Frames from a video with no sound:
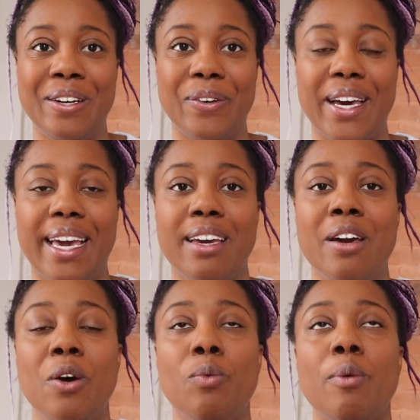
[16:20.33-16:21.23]
Okay,
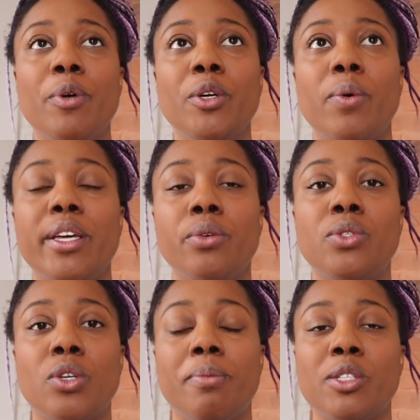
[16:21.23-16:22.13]
when we're going through
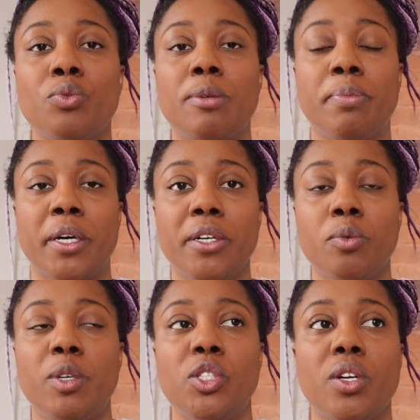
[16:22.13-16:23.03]
so much rebirth,
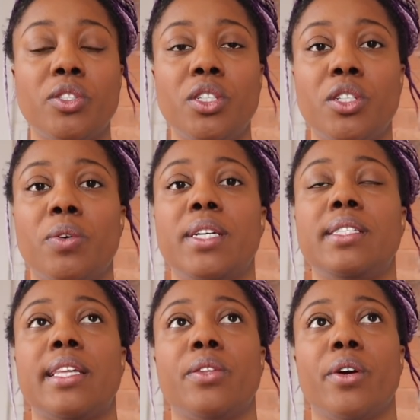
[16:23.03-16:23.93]
we start to notice
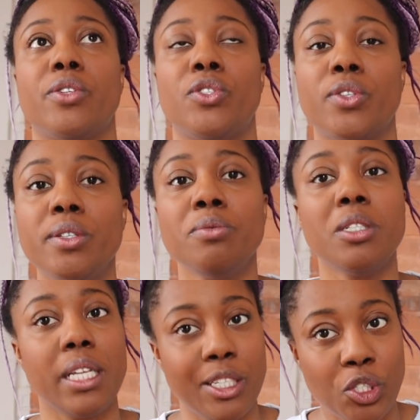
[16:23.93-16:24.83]
that there are certain
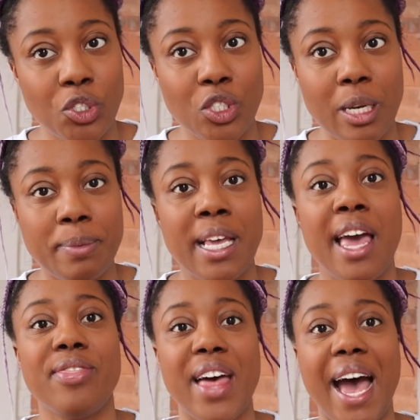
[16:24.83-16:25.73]
relationships
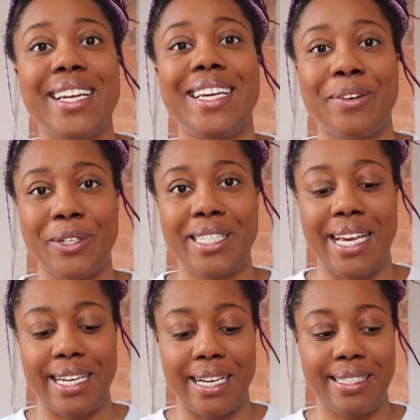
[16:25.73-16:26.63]
that
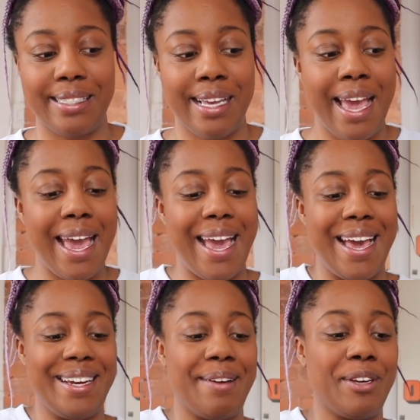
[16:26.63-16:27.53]
irritate us.
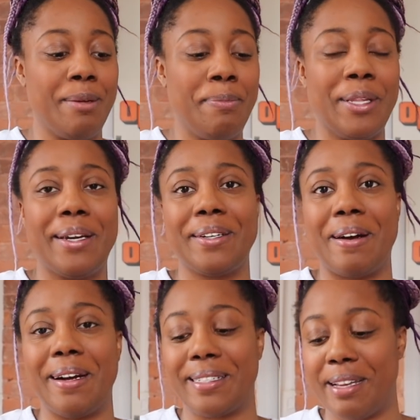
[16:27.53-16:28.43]
And I'm gonna pull out a
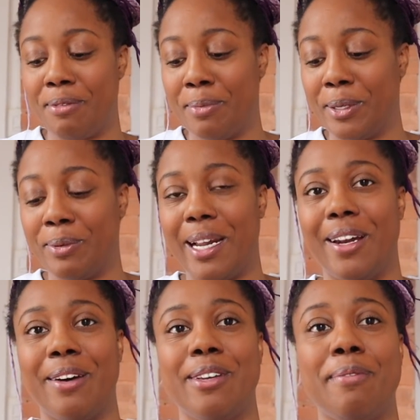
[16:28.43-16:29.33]
card because I haven't pulled one
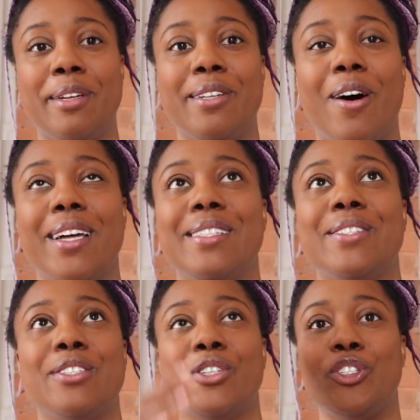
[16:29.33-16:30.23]
out. I've been on
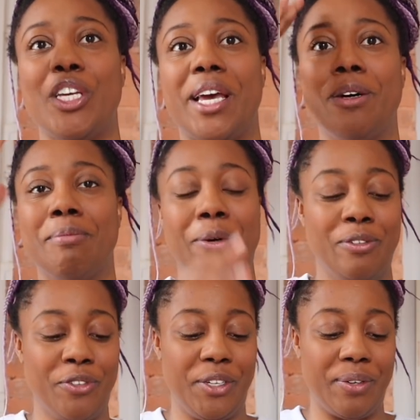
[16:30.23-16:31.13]
such a channel mode
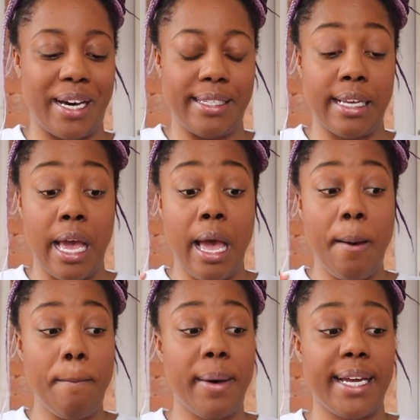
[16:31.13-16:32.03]
for you guys.
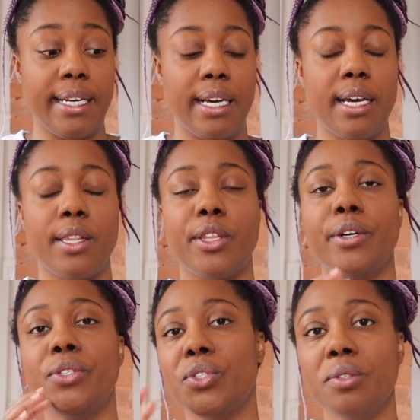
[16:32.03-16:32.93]
But there
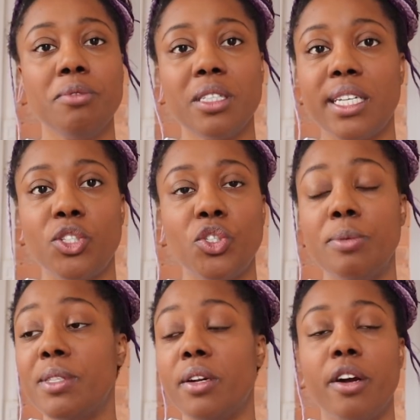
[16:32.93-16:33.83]
are certain
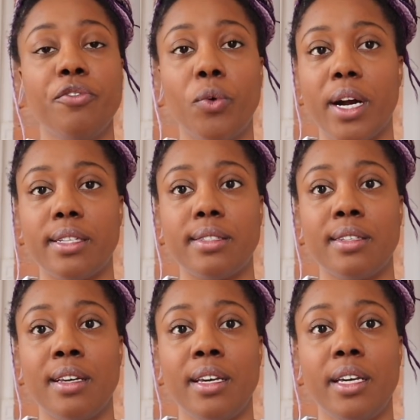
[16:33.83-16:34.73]
relationships that aren't for
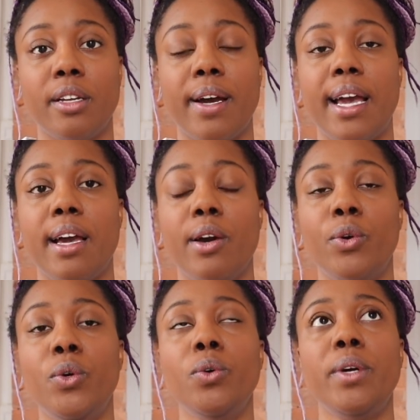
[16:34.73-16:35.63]
us. You know,
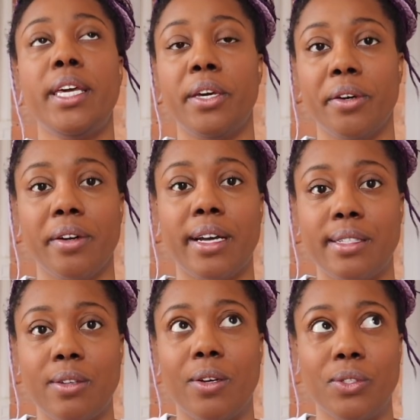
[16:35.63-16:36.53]
who here
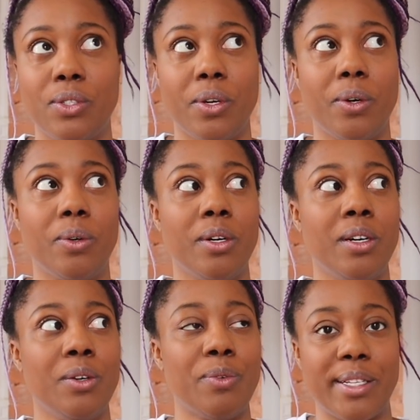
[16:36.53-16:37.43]
has also
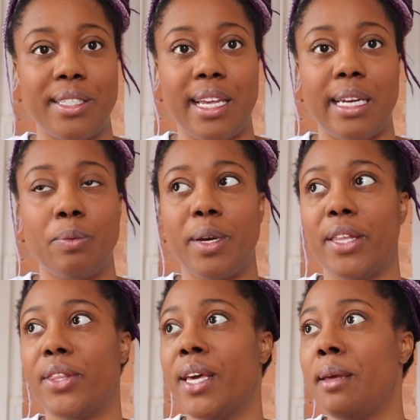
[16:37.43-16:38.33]
resonated
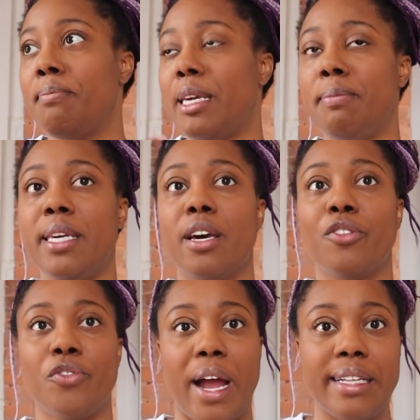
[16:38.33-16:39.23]
with maybe a
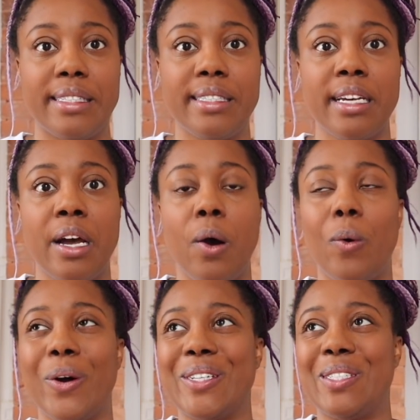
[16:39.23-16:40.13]
friend
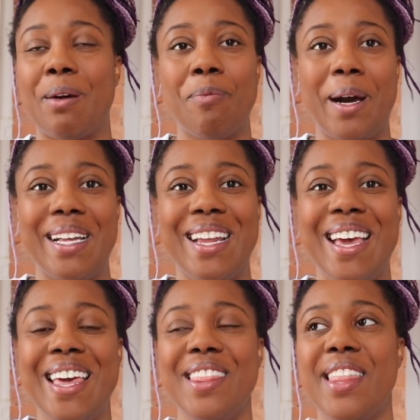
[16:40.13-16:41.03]
or someone
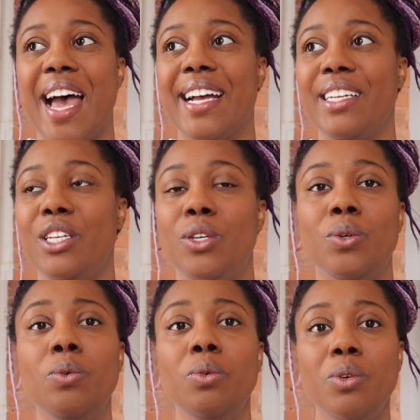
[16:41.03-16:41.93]
that
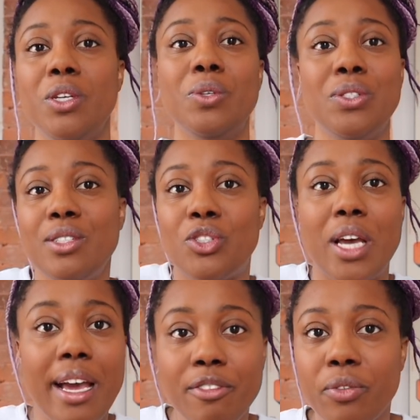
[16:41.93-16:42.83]
you used to
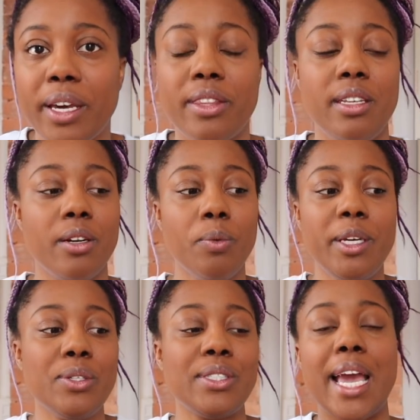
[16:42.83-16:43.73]
jive with? You know, we
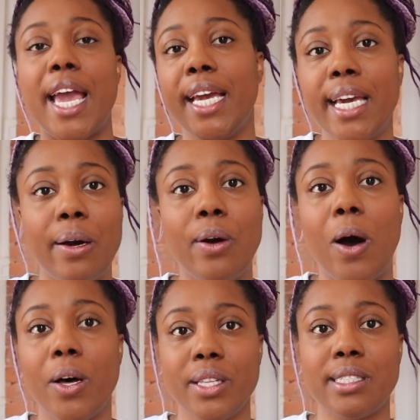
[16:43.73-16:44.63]
used to hang out
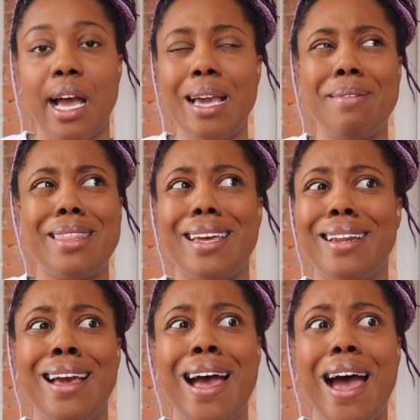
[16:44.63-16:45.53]
all the time, and
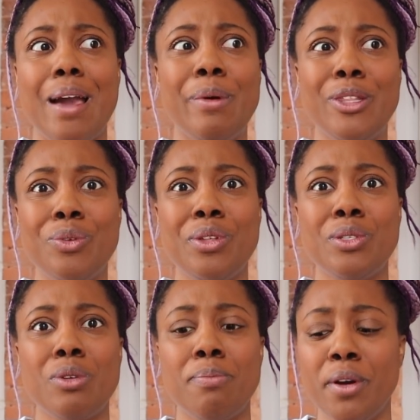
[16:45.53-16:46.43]
then I went through
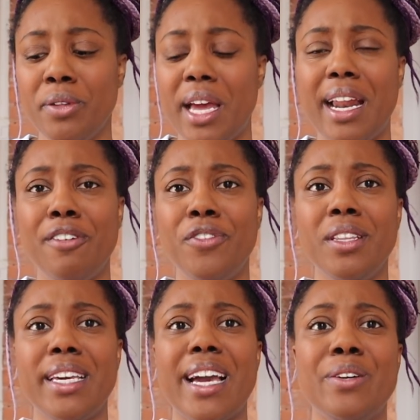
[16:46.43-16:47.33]
this rebirth and I feel
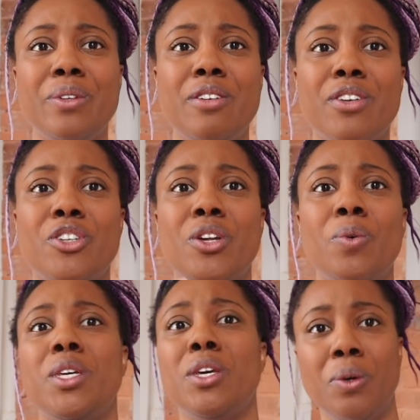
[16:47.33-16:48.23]
like I don't even
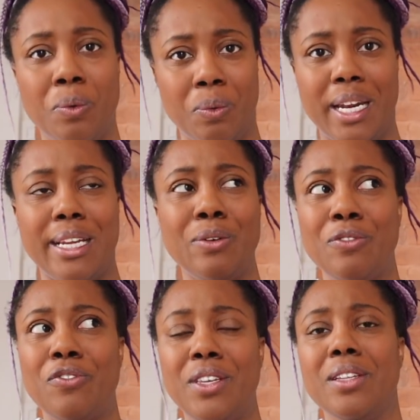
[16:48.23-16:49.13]
know you and I
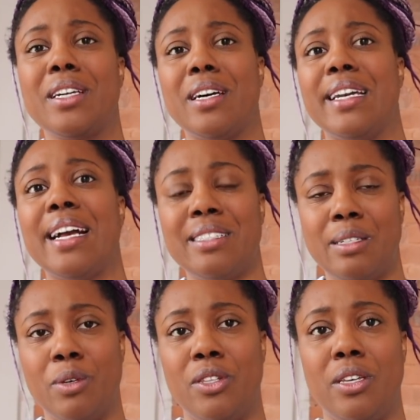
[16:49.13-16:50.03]
don't feel
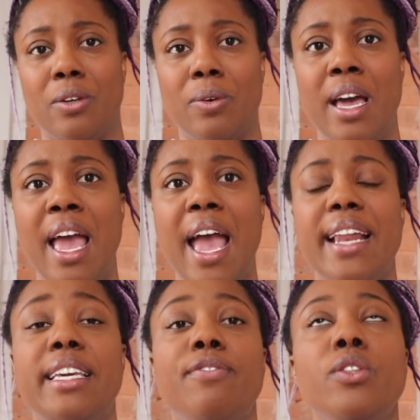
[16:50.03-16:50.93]
connected with you.
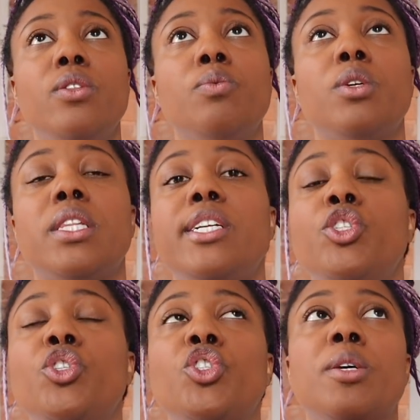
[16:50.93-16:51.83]
And even though the
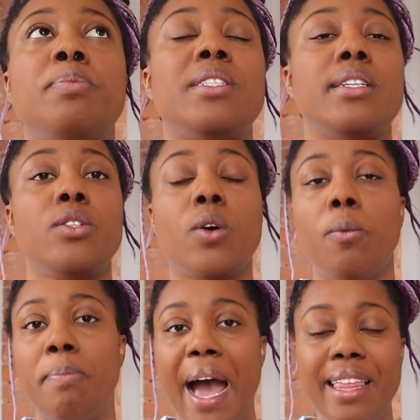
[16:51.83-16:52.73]
relationship didn't go
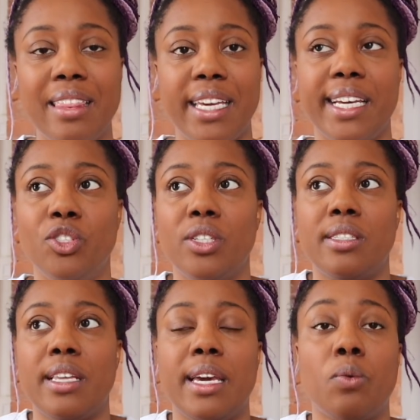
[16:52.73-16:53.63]
badly, it's
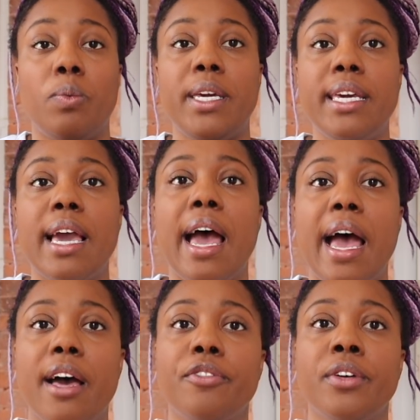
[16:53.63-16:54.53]
just like we
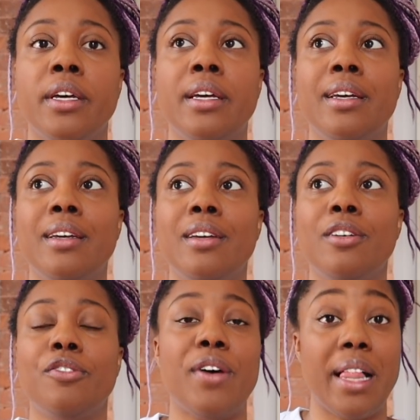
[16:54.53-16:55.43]
have
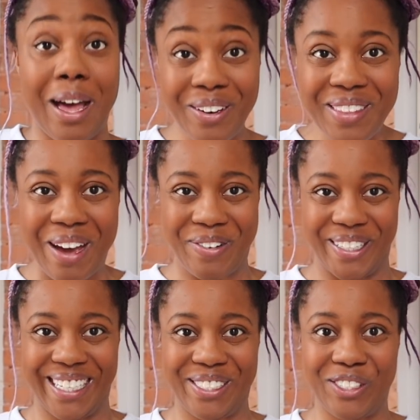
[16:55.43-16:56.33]
fell out of that
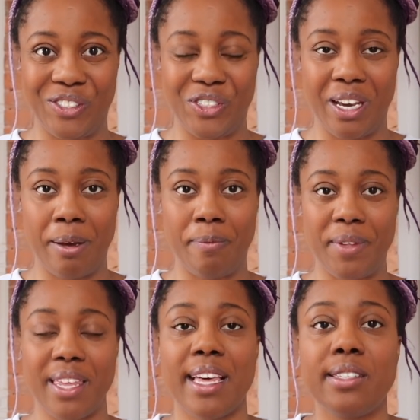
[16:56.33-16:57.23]
relationship,
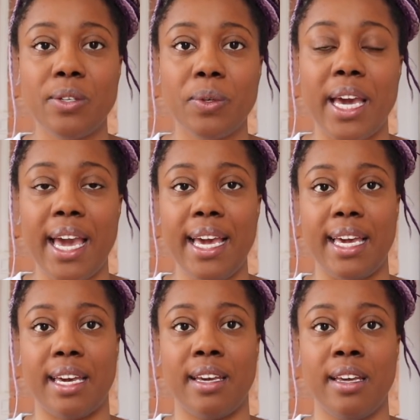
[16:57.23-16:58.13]
and that's
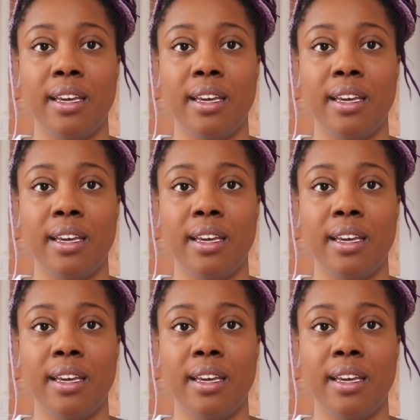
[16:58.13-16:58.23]
okay.